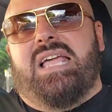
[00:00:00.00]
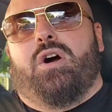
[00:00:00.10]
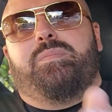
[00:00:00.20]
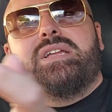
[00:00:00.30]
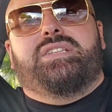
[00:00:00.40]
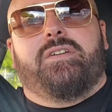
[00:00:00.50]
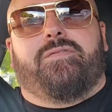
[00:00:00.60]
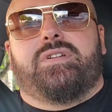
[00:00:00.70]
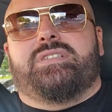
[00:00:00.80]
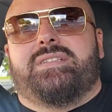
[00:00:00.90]
That would be a
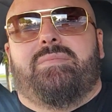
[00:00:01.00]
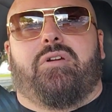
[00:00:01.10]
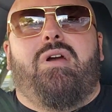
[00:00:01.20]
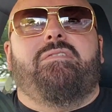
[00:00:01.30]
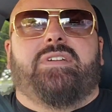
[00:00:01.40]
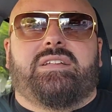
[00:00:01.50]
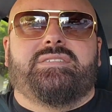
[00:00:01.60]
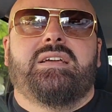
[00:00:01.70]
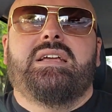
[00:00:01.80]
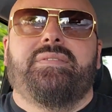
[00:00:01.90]
different demographics.